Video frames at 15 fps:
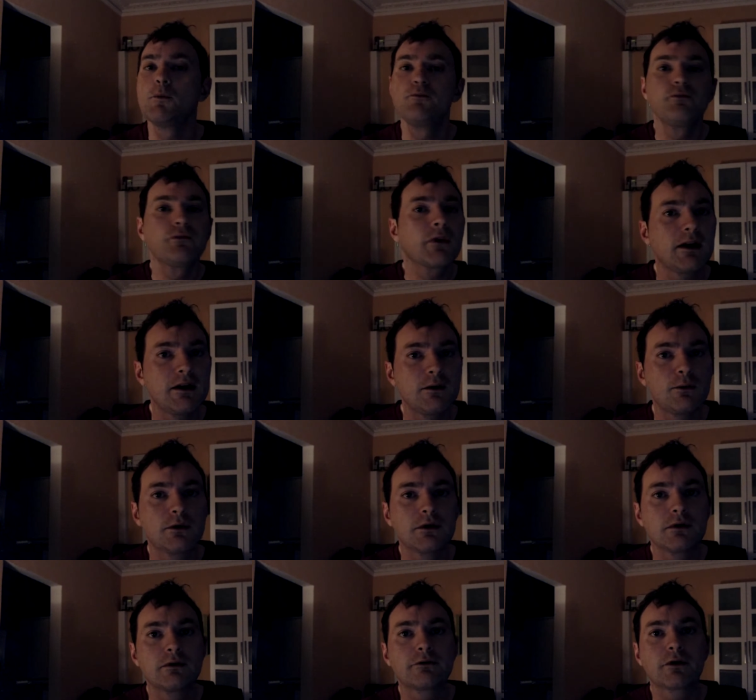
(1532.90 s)
He would
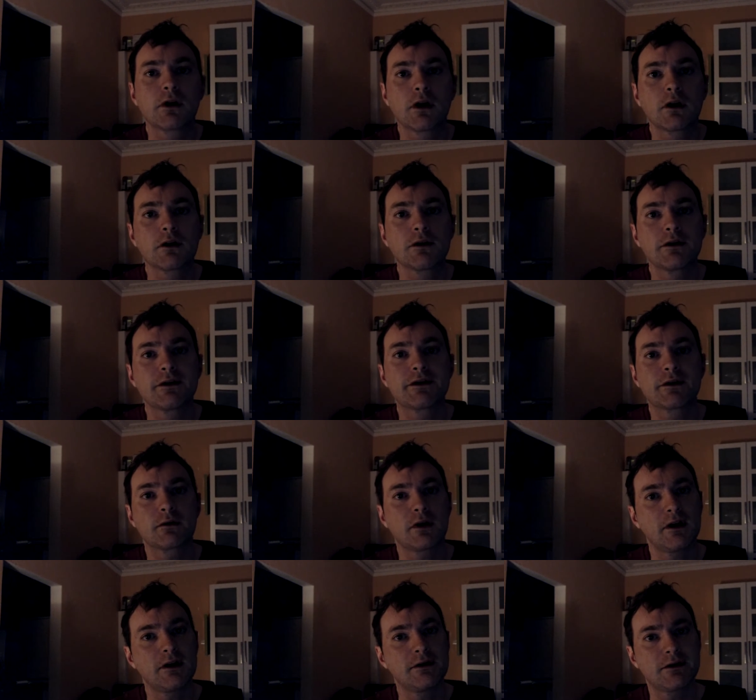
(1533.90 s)
have got us
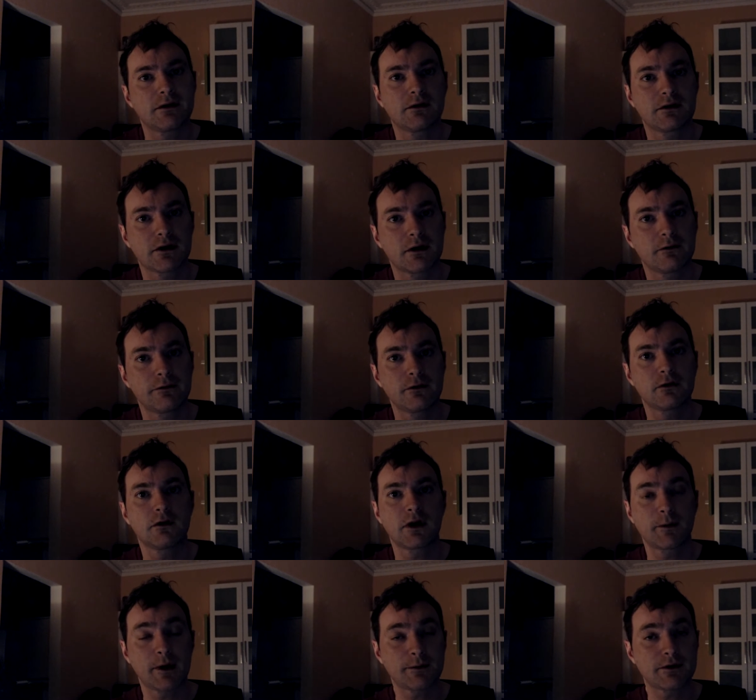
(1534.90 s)
into the top four.
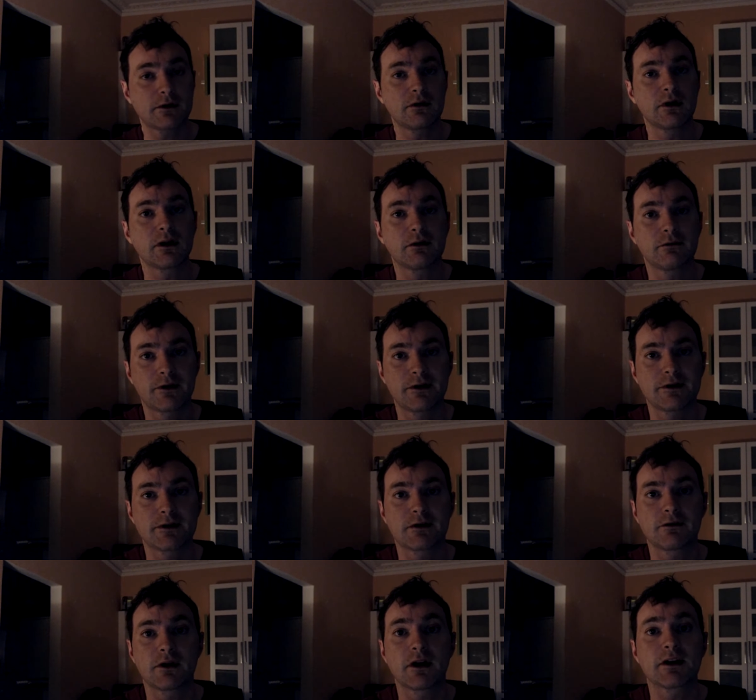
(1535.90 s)
I'm absolutely convinced
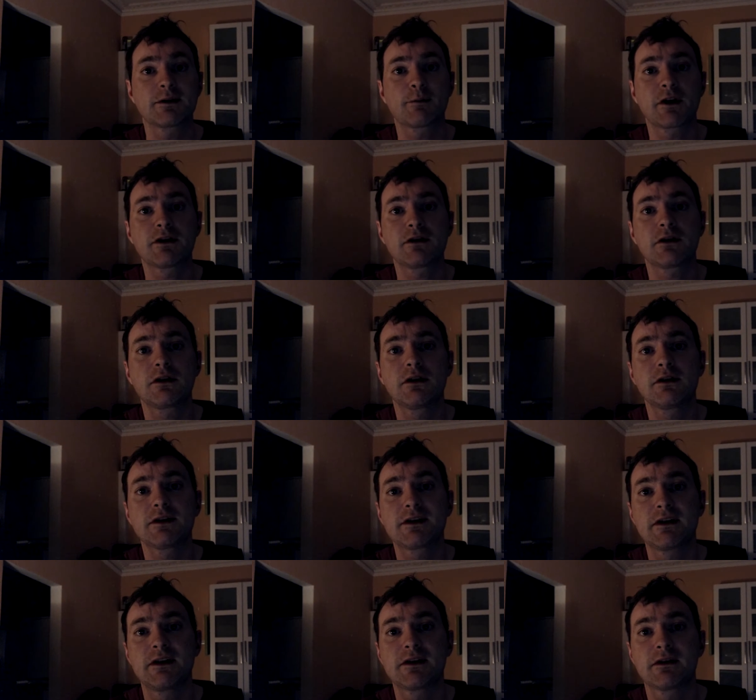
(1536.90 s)
of it, especially in a
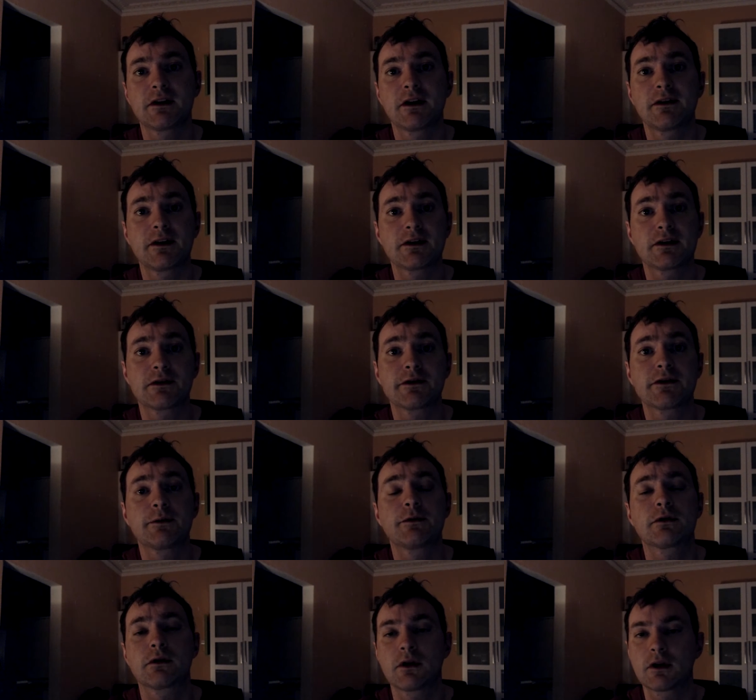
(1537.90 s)
season like this and
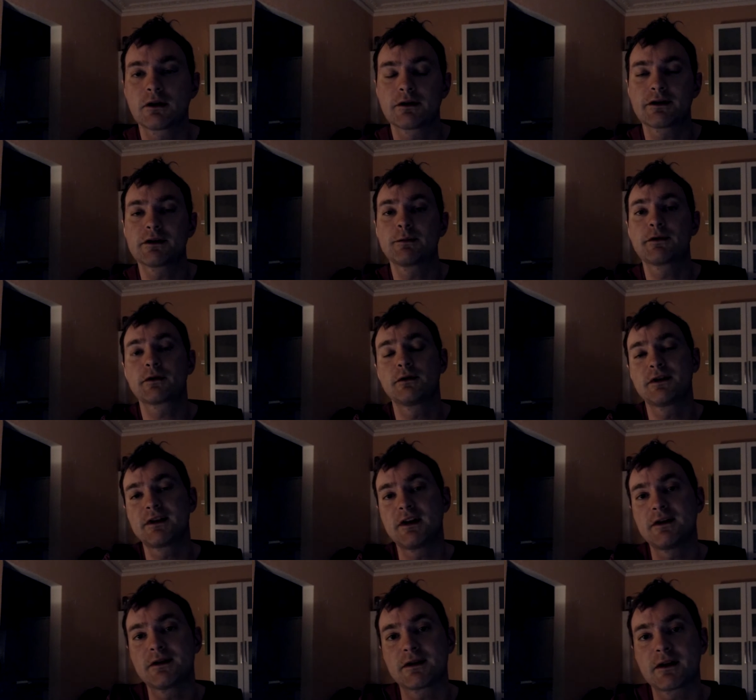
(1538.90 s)
the subsequent
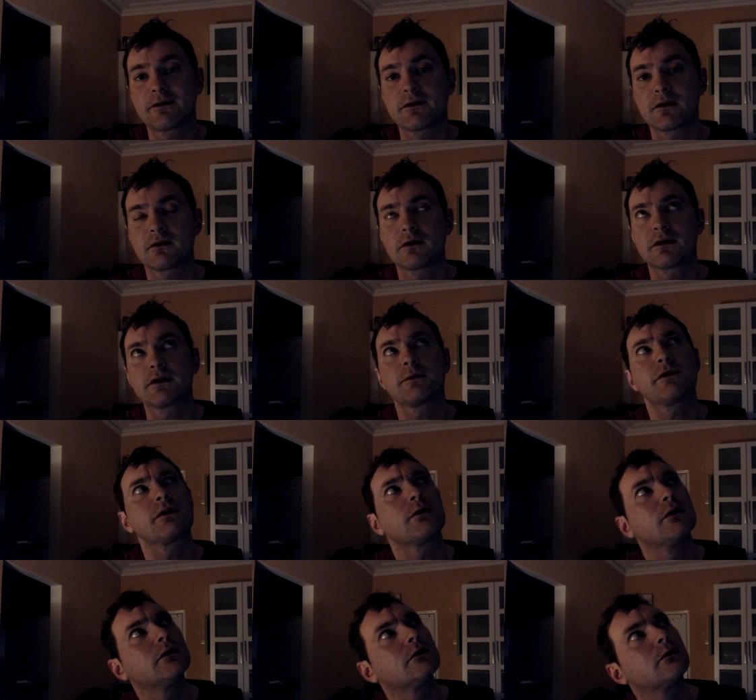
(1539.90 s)
seasons after the
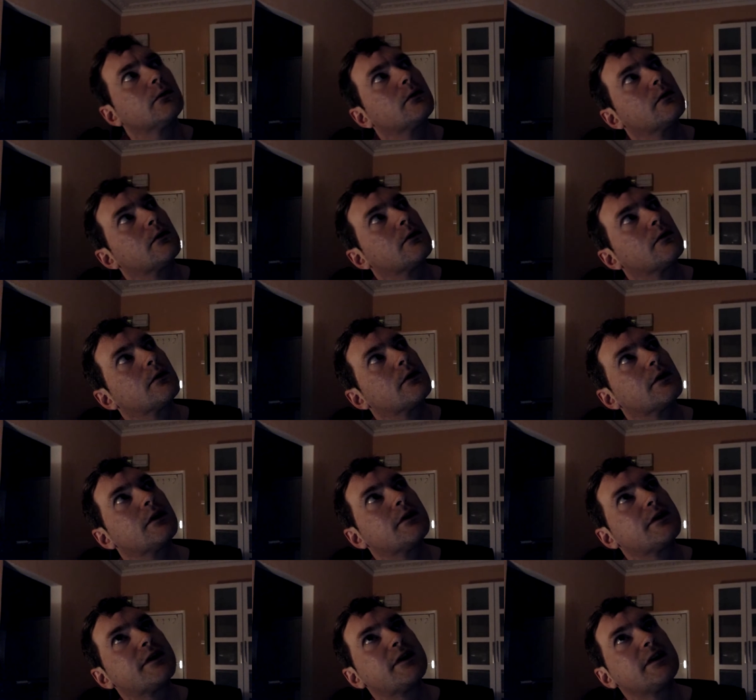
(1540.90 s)
subsequent
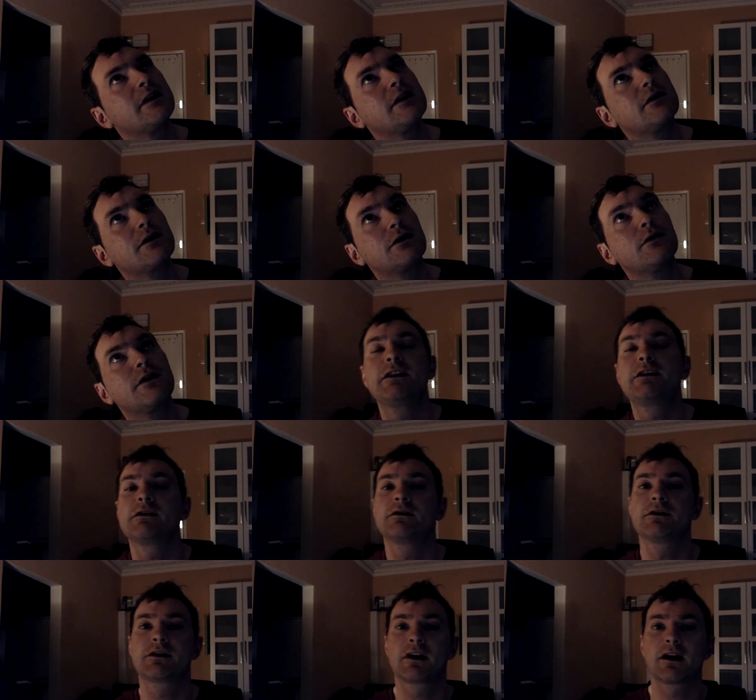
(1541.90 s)
2
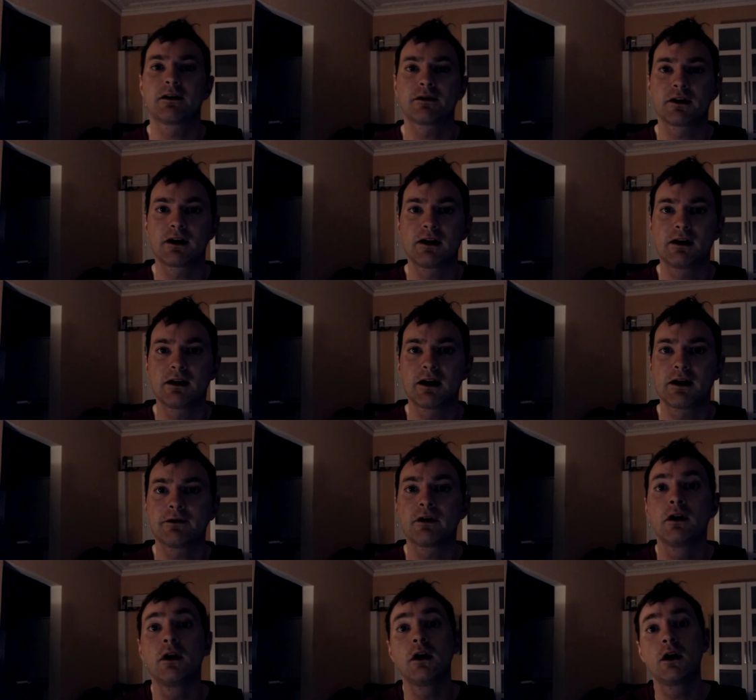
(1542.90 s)
seasons after he left,
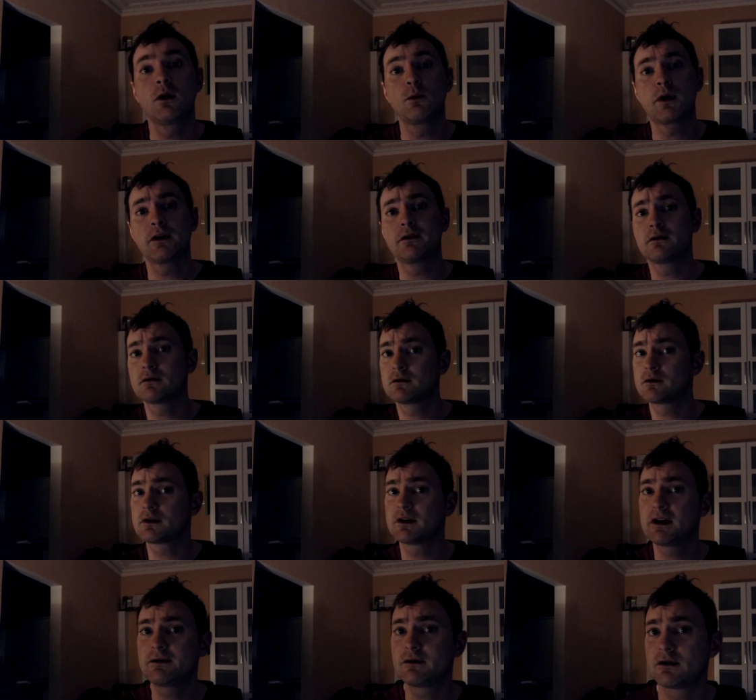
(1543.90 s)
when the
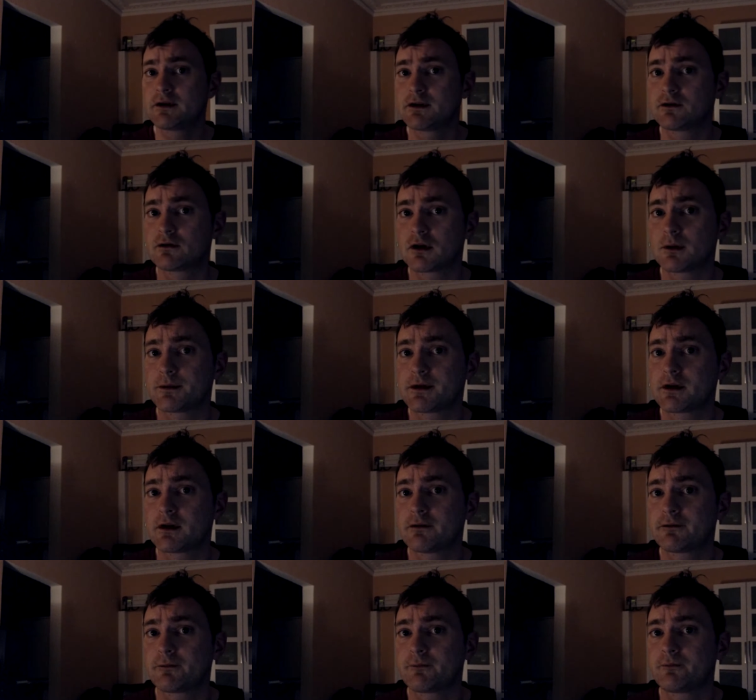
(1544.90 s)
level has dropped
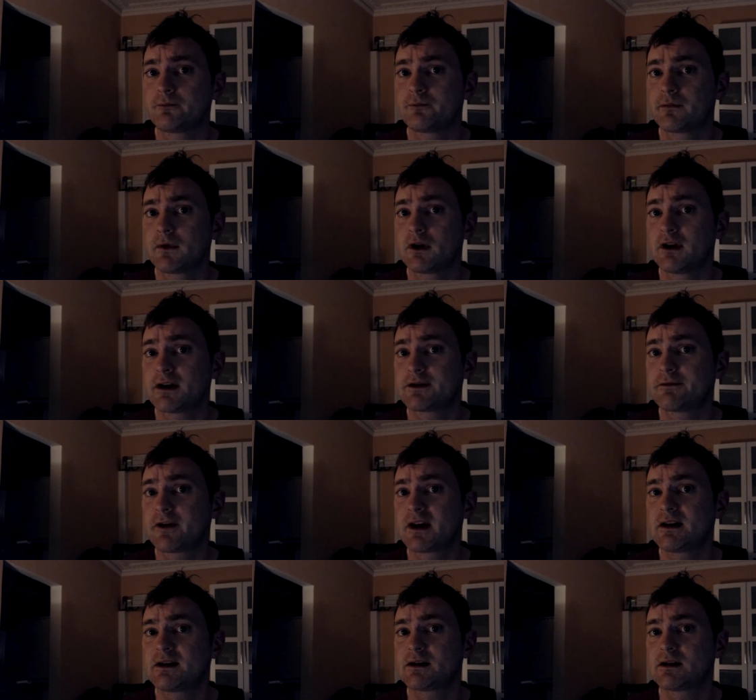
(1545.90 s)
off. Let's
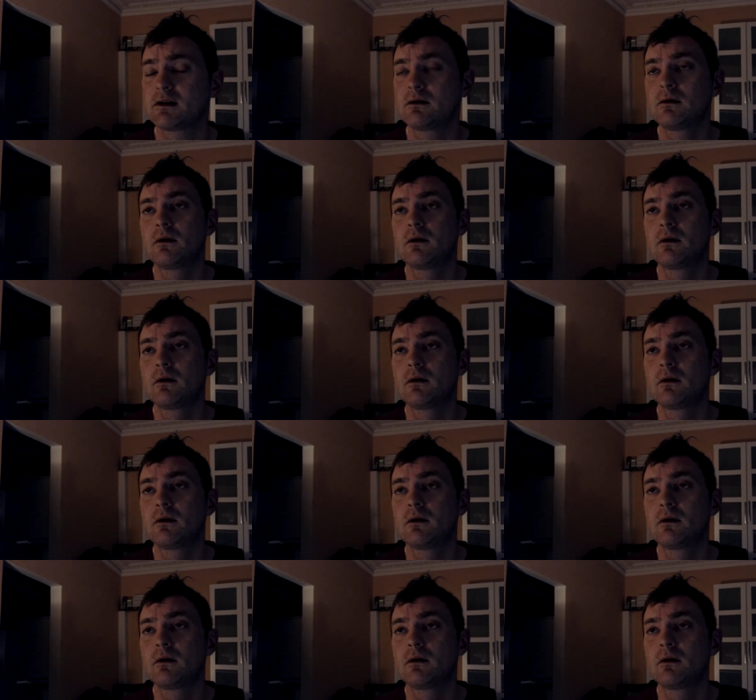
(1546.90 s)
face it.